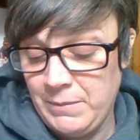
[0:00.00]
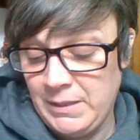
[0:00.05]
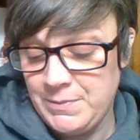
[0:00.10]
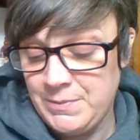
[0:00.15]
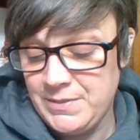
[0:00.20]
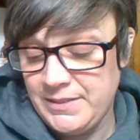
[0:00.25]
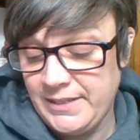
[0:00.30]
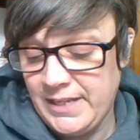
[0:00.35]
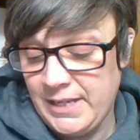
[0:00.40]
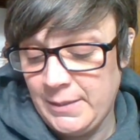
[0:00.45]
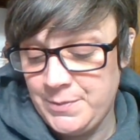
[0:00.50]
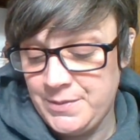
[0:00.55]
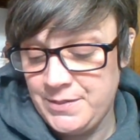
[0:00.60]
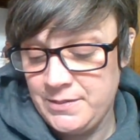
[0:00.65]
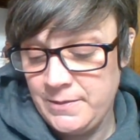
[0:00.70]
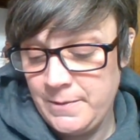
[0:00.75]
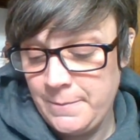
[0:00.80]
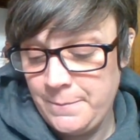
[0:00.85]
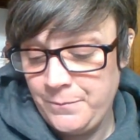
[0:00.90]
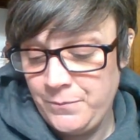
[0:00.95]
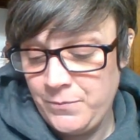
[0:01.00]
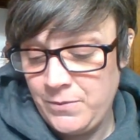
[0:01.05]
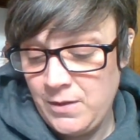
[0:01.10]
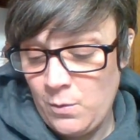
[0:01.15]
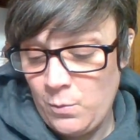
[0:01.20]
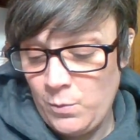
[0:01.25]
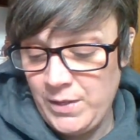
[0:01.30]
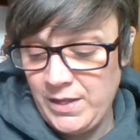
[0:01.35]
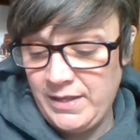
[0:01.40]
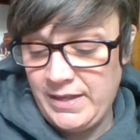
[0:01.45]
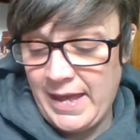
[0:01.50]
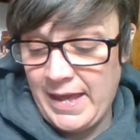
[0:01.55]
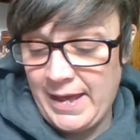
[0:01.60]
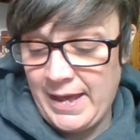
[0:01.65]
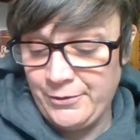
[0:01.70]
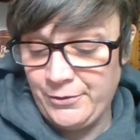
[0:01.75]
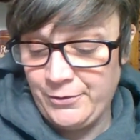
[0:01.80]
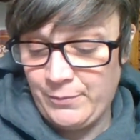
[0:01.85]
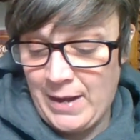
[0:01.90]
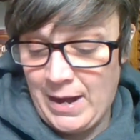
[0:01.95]
Meep's lips. We
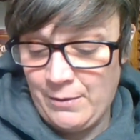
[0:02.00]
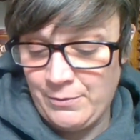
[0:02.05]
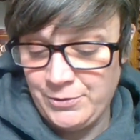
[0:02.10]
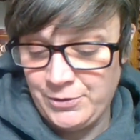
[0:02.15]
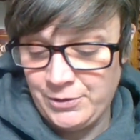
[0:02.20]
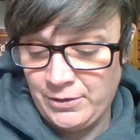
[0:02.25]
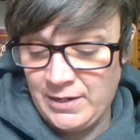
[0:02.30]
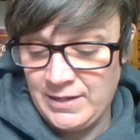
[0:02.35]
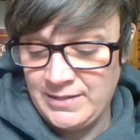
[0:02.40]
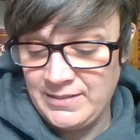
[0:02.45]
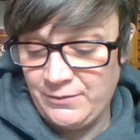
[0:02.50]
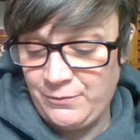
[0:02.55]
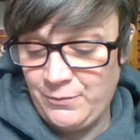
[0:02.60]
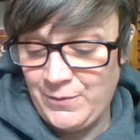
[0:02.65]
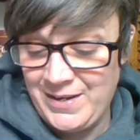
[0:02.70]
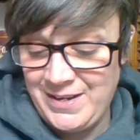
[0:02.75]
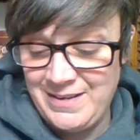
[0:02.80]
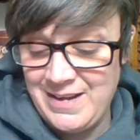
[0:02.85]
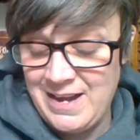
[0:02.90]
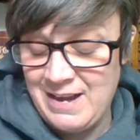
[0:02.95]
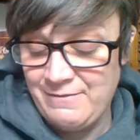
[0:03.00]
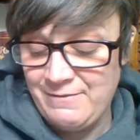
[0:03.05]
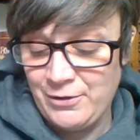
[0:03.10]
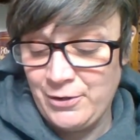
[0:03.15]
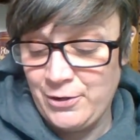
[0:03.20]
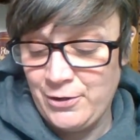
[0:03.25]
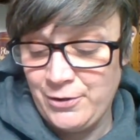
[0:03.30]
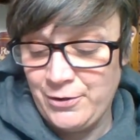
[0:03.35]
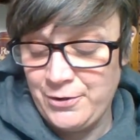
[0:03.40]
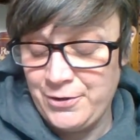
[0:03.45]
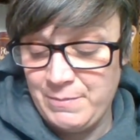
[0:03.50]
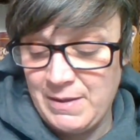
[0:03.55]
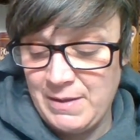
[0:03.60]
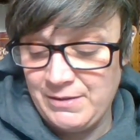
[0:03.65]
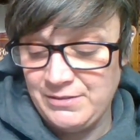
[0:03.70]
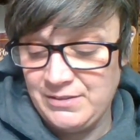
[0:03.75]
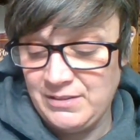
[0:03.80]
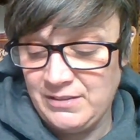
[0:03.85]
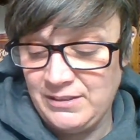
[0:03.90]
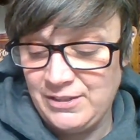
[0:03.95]
gathered round her as if we'd never heard
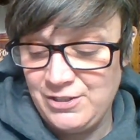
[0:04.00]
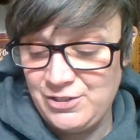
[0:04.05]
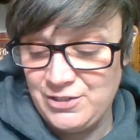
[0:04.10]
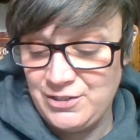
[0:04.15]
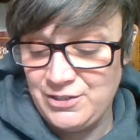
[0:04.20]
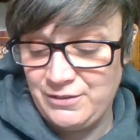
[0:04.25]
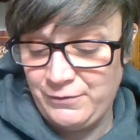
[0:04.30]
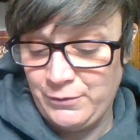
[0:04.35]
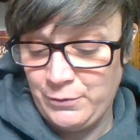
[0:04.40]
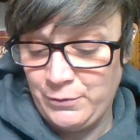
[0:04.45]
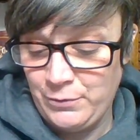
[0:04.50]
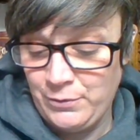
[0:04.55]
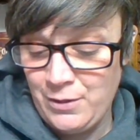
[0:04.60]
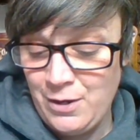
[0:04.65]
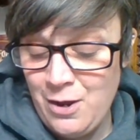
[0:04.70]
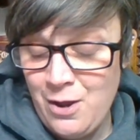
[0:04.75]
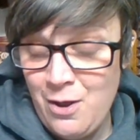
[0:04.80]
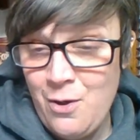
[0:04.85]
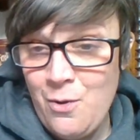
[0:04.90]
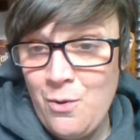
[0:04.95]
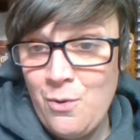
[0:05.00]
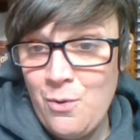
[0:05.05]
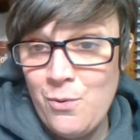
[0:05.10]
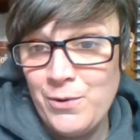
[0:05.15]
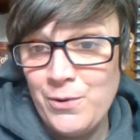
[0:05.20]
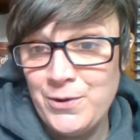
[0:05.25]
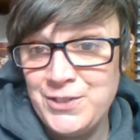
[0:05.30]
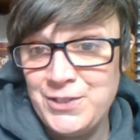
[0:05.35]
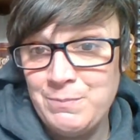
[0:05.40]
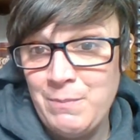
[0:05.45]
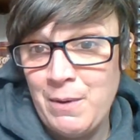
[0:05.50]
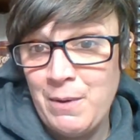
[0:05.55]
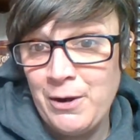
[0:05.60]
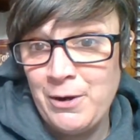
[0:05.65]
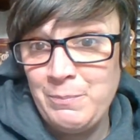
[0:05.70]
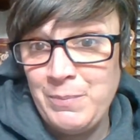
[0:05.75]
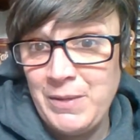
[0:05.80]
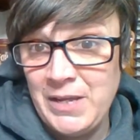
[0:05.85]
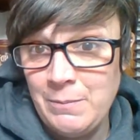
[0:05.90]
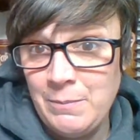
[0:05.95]
about delicious food or
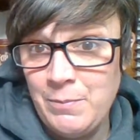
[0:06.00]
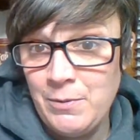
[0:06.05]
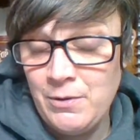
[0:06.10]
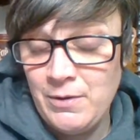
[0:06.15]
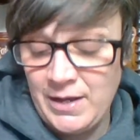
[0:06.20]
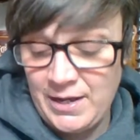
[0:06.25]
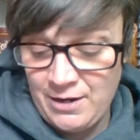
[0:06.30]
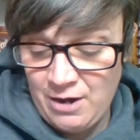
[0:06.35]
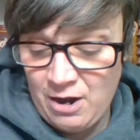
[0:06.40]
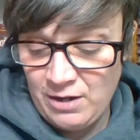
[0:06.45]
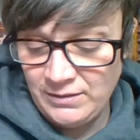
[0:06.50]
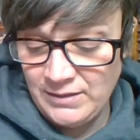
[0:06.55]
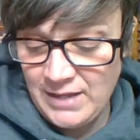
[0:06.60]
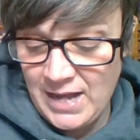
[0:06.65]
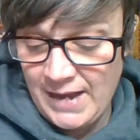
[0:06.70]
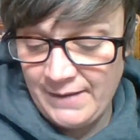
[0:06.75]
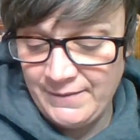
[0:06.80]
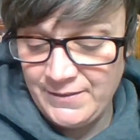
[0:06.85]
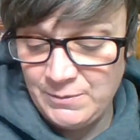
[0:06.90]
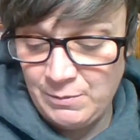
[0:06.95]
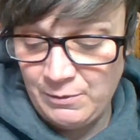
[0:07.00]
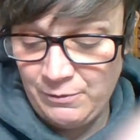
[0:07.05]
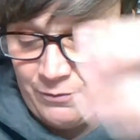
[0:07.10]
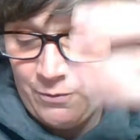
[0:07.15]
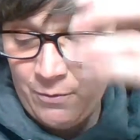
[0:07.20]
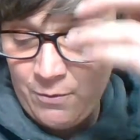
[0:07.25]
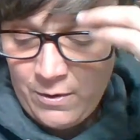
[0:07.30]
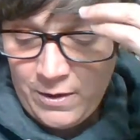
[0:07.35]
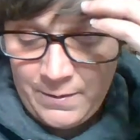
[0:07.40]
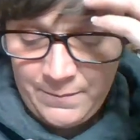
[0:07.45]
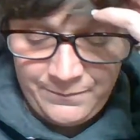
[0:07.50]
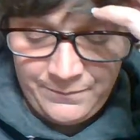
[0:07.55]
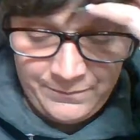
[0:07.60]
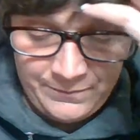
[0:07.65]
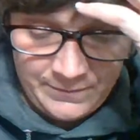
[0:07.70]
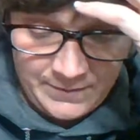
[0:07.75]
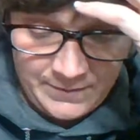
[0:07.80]
smart people in our lives before.